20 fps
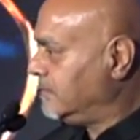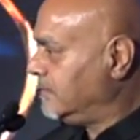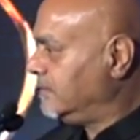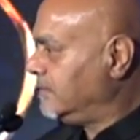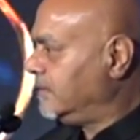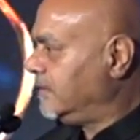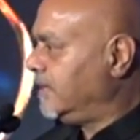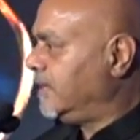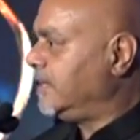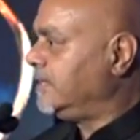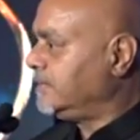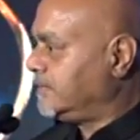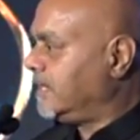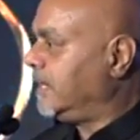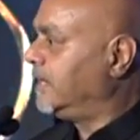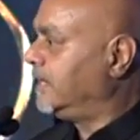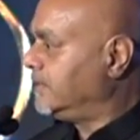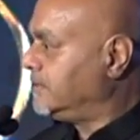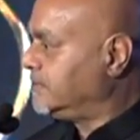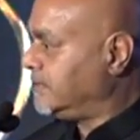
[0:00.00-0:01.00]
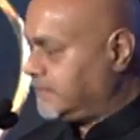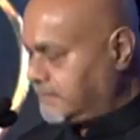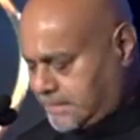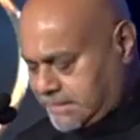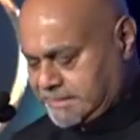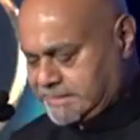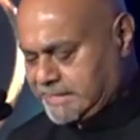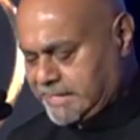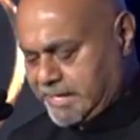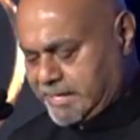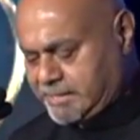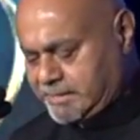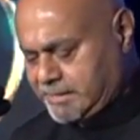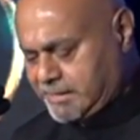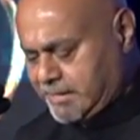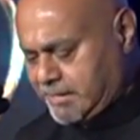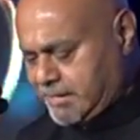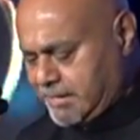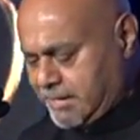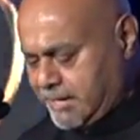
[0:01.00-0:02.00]
I said,
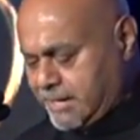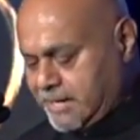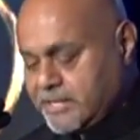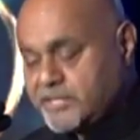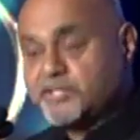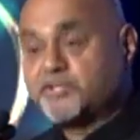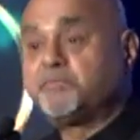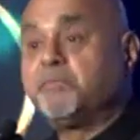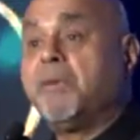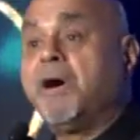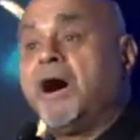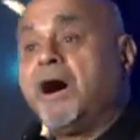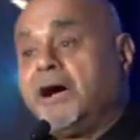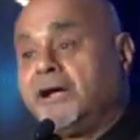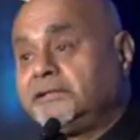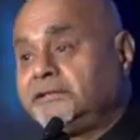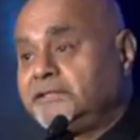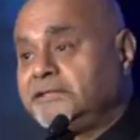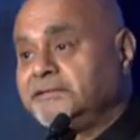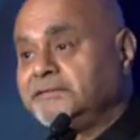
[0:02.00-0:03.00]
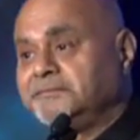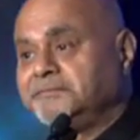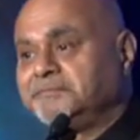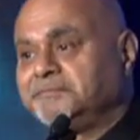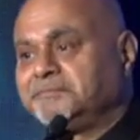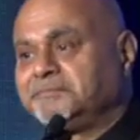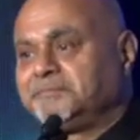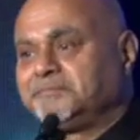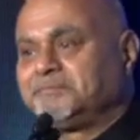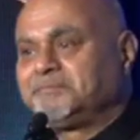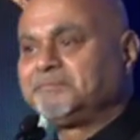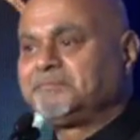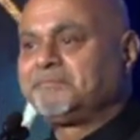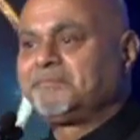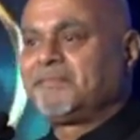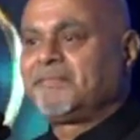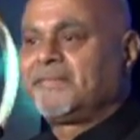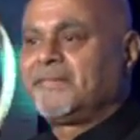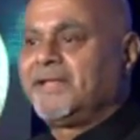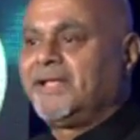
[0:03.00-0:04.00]
smart
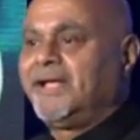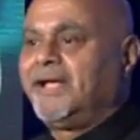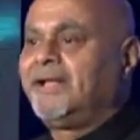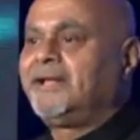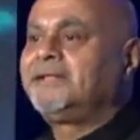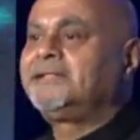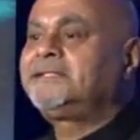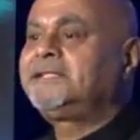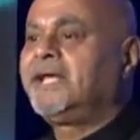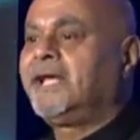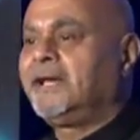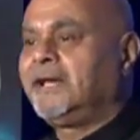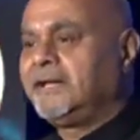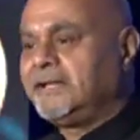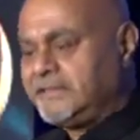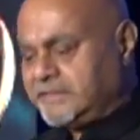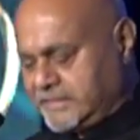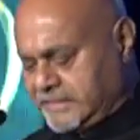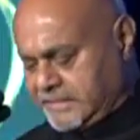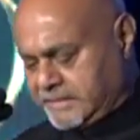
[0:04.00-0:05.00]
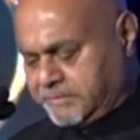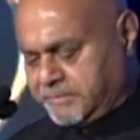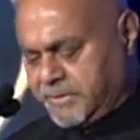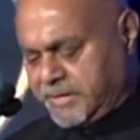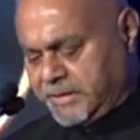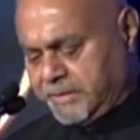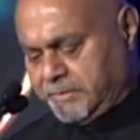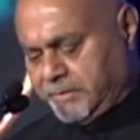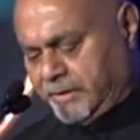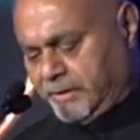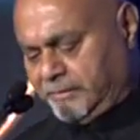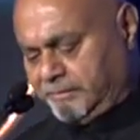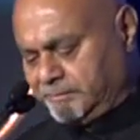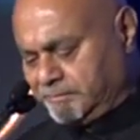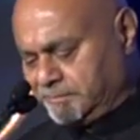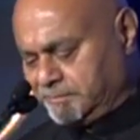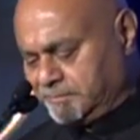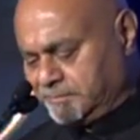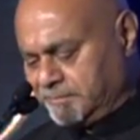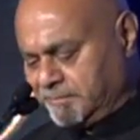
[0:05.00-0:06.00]
and talented people
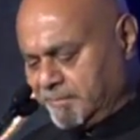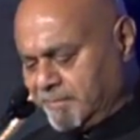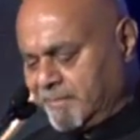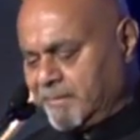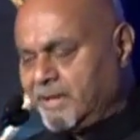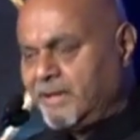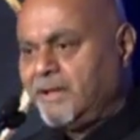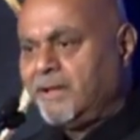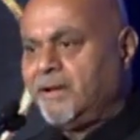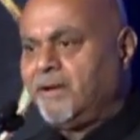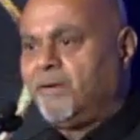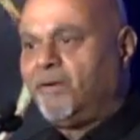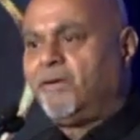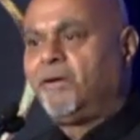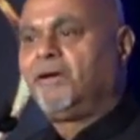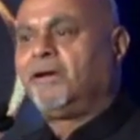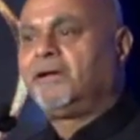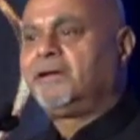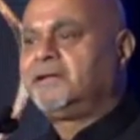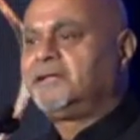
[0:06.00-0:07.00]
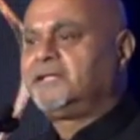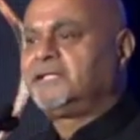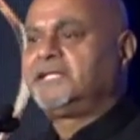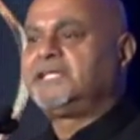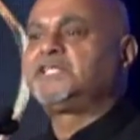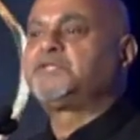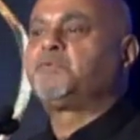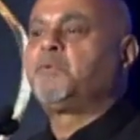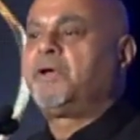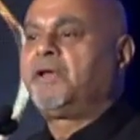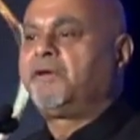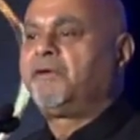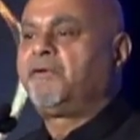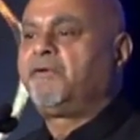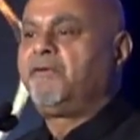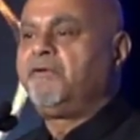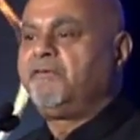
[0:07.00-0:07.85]
all under this one roof,